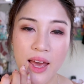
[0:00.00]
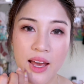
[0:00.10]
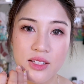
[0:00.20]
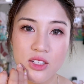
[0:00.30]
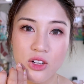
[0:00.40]

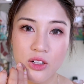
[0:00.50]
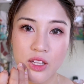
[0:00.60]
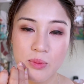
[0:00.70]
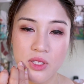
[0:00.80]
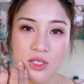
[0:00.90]
and your
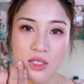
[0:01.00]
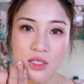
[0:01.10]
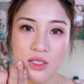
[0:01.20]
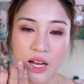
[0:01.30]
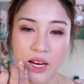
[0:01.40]
lips
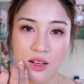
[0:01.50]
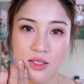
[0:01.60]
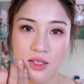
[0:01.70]
still kind of